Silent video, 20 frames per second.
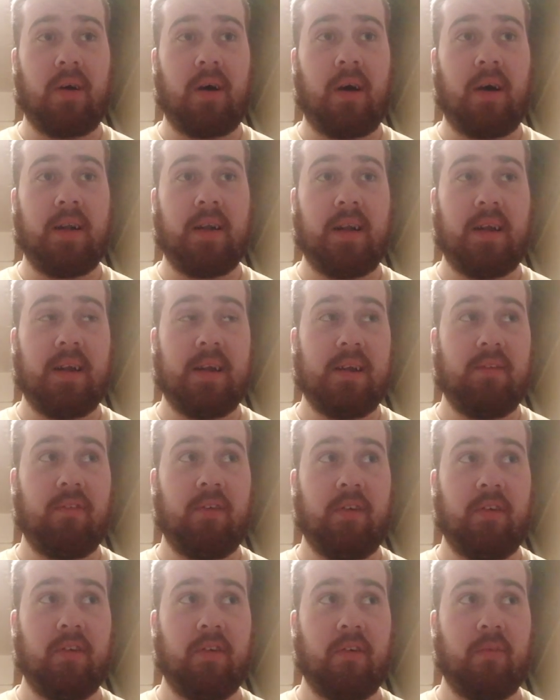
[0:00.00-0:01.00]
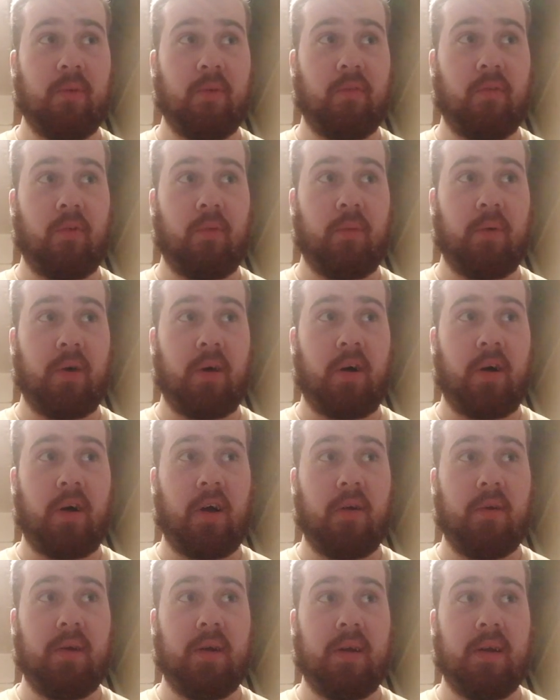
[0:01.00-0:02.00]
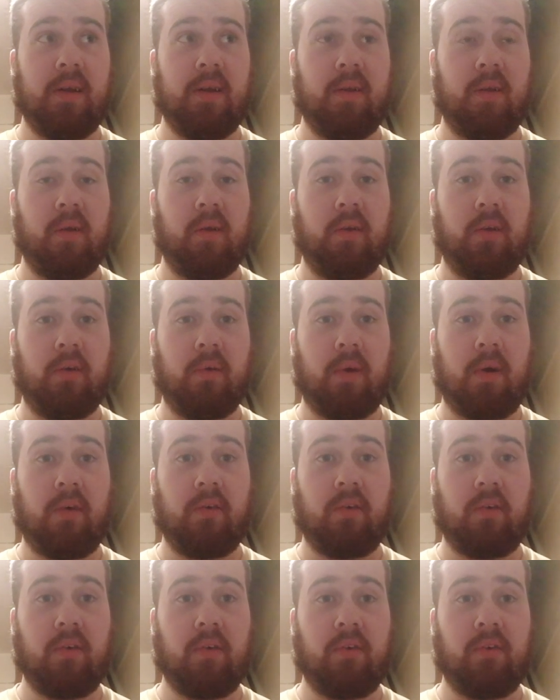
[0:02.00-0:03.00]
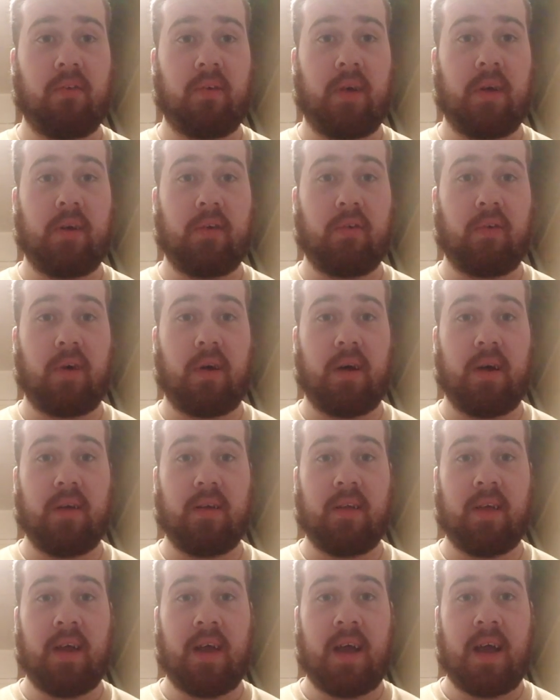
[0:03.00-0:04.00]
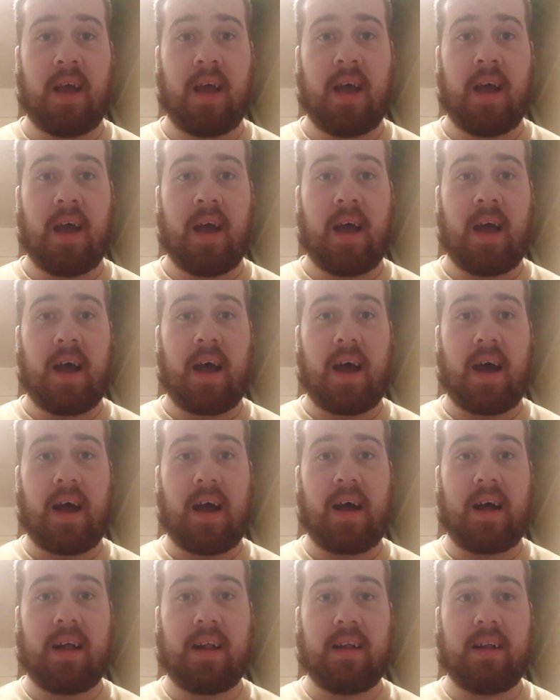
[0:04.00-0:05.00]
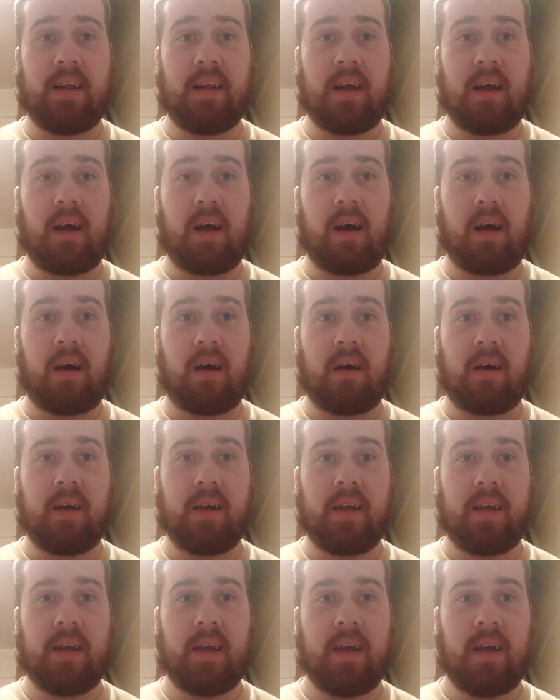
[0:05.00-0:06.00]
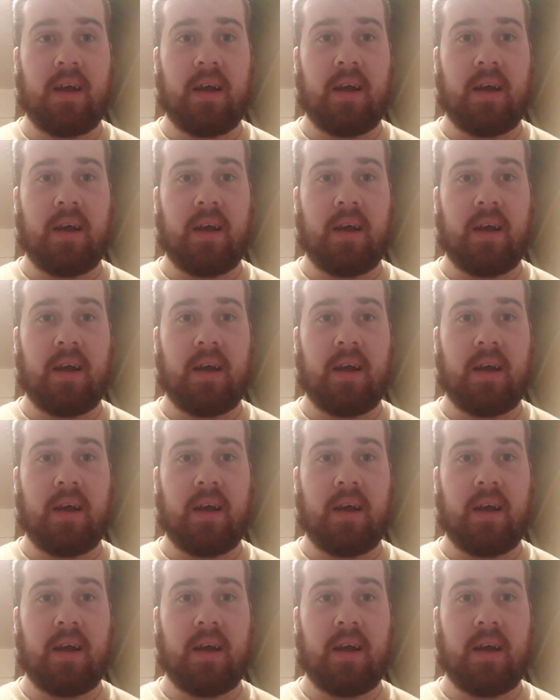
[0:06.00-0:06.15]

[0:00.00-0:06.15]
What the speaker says: I did an evening shift before, but I only ended up doing 2 hours because it was very quiet. And I